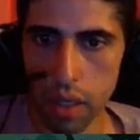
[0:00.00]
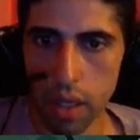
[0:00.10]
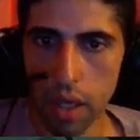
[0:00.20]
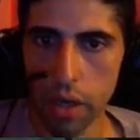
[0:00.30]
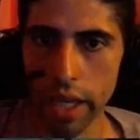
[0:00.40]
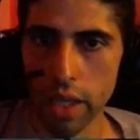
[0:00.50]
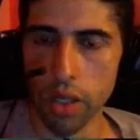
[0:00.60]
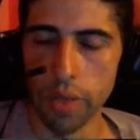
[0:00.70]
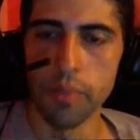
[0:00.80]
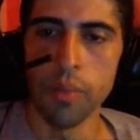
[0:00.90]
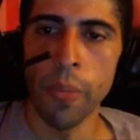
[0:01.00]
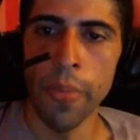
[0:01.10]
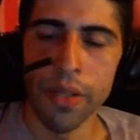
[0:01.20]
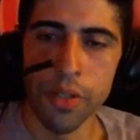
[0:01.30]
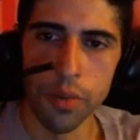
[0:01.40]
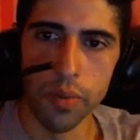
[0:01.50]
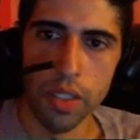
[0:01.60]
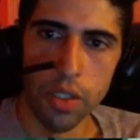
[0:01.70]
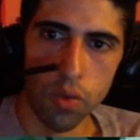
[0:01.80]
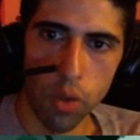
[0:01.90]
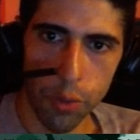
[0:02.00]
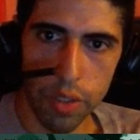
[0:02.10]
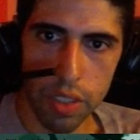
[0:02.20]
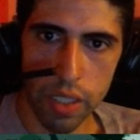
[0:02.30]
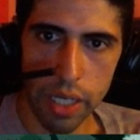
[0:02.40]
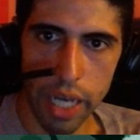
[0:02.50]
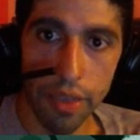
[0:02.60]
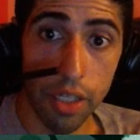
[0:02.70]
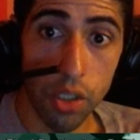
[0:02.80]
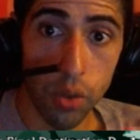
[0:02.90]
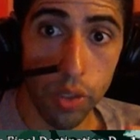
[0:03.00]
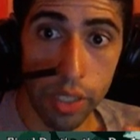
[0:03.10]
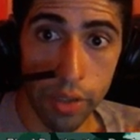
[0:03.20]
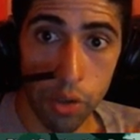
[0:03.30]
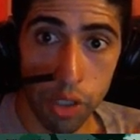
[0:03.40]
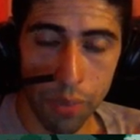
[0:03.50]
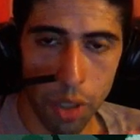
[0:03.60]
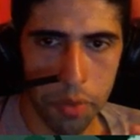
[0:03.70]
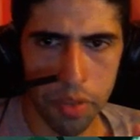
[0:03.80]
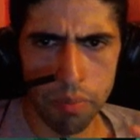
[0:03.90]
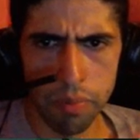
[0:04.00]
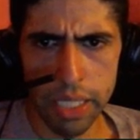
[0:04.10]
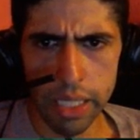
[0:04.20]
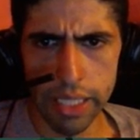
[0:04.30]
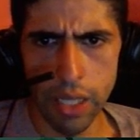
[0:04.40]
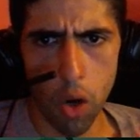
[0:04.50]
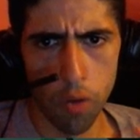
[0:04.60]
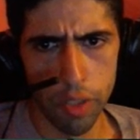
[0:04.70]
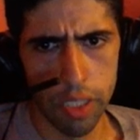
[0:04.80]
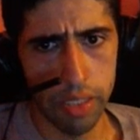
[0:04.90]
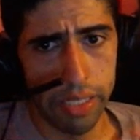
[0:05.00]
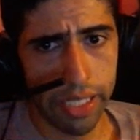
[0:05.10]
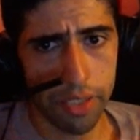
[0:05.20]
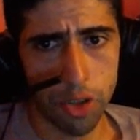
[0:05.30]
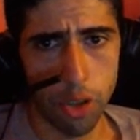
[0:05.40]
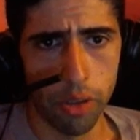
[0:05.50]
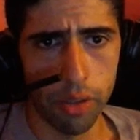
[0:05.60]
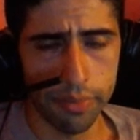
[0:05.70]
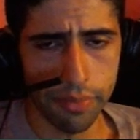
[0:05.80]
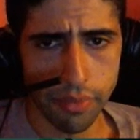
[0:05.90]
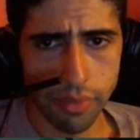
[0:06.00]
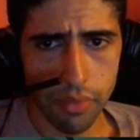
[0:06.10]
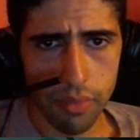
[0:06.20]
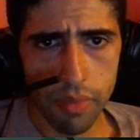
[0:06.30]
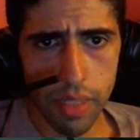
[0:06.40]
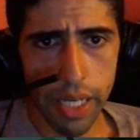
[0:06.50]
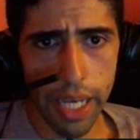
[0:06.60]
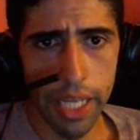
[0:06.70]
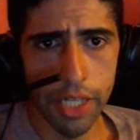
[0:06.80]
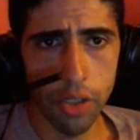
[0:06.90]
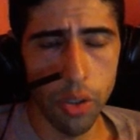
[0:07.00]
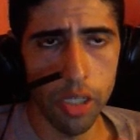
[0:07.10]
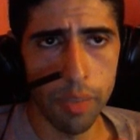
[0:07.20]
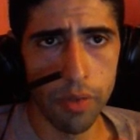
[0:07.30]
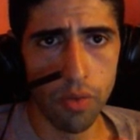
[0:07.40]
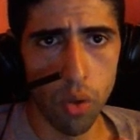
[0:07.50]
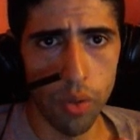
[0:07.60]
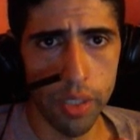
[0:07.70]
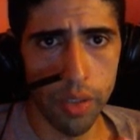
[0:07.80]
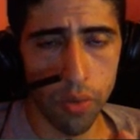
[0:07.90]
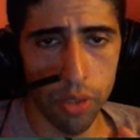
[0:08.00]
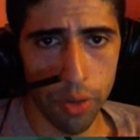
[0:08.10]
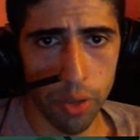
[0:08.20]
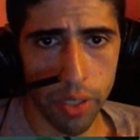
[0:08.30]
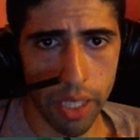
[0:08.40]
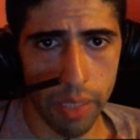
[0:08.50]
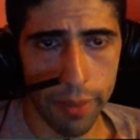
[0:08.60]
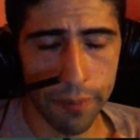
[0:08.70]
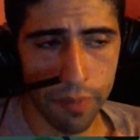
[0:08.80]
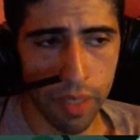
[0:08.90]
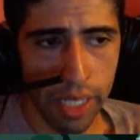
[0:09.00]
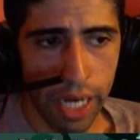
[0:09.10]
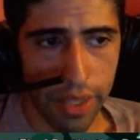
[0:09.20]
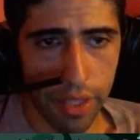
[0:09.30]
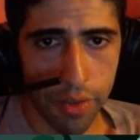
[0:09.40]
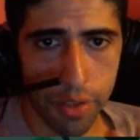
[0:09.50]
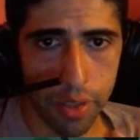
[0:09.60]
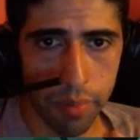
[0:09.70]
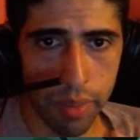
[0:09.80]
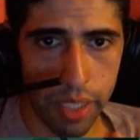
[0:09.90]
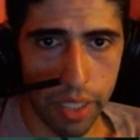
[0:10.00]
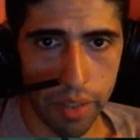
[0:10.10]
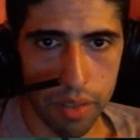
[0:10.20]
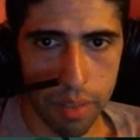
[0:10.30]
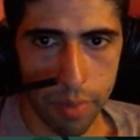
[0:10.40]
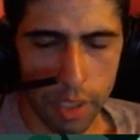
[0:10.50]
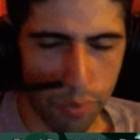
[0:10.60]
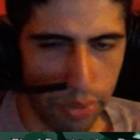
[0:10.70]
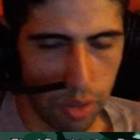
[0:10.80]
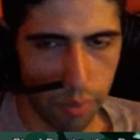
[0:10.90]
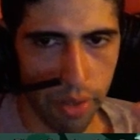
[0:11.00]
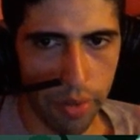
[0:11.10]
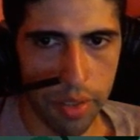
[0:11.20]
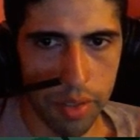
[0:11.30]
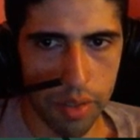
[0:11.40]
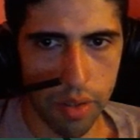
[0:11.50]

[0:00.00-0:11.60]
Okay, good. So you roll through the tuck, and then you do another jump almost immediately over this next shark, and you're going to be rolling through another tuck enemy, and then there's some of these prickleberries.